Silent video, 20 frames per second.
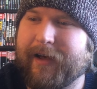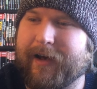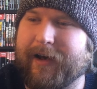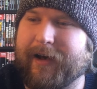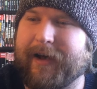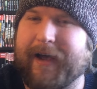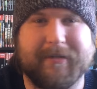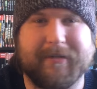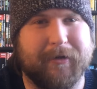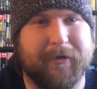
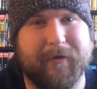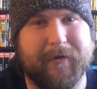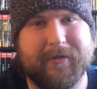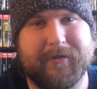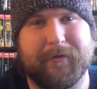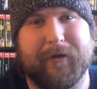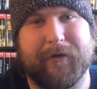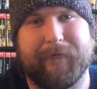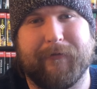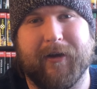As
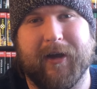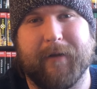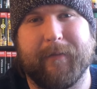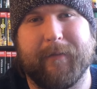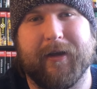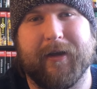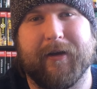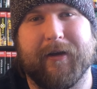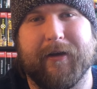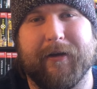always, you can
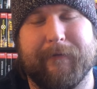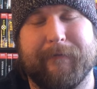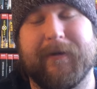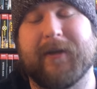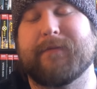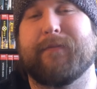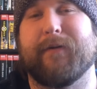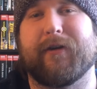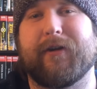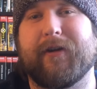find me on
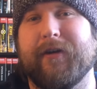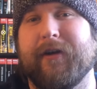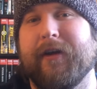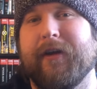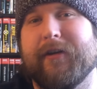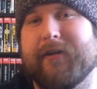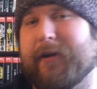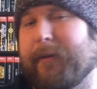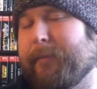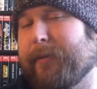Facebook,
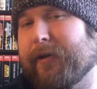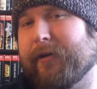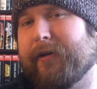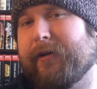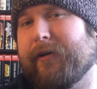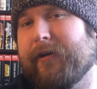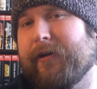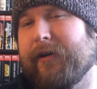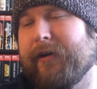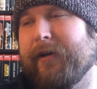
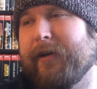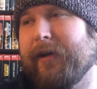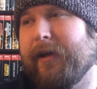Tumblr,